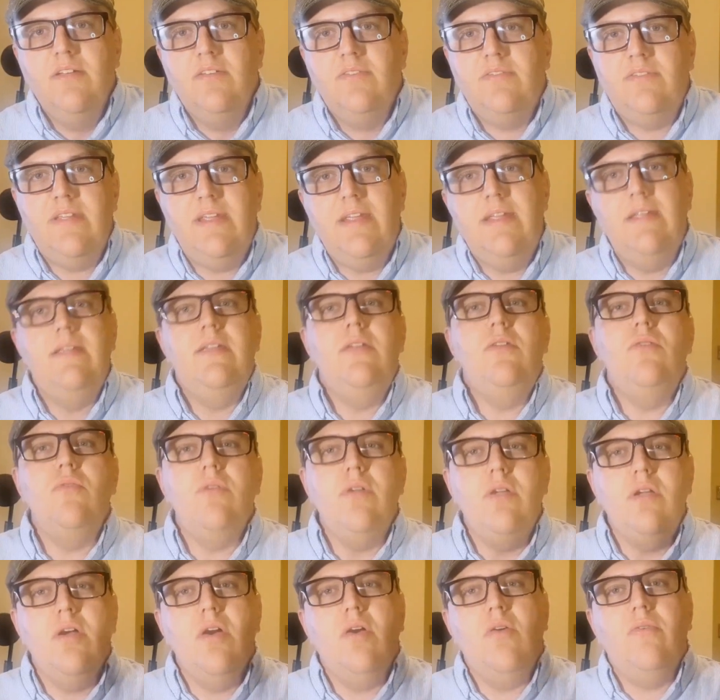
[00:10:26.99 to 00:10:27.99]
See,
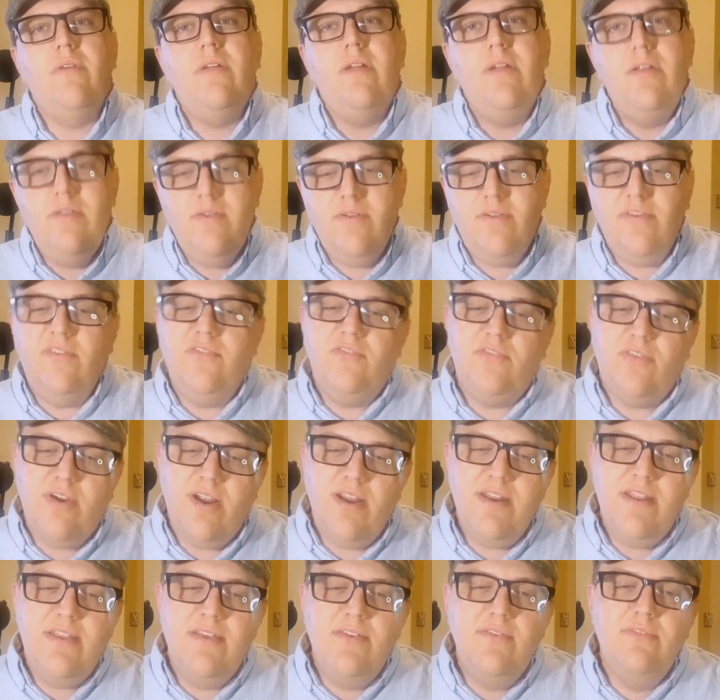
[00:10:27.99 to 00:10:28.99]
you can go there and you can
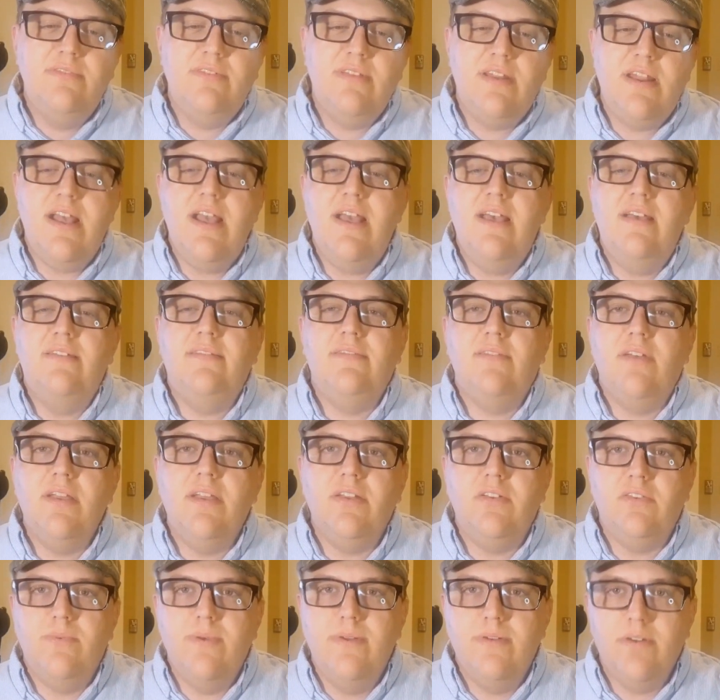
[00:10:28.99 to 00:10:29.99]
try to use it as
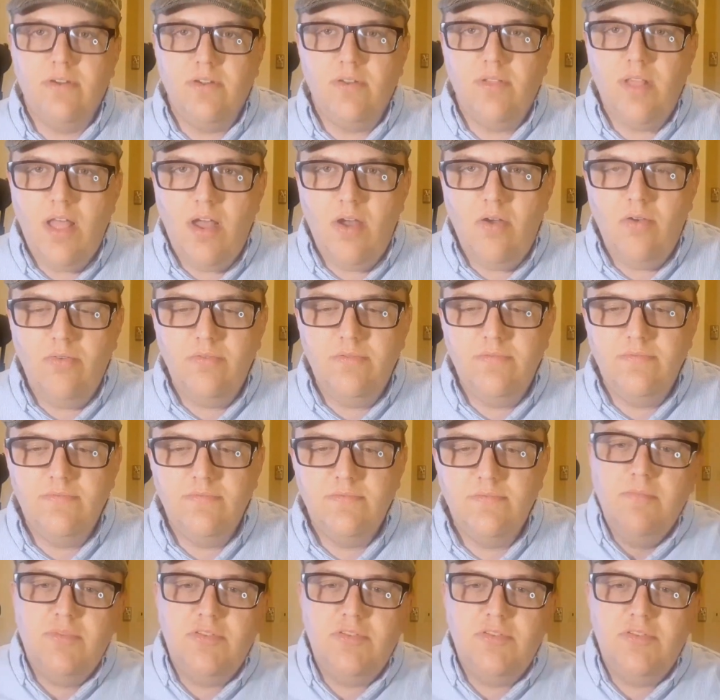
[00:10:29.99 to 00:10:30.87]
like a Twitter clone,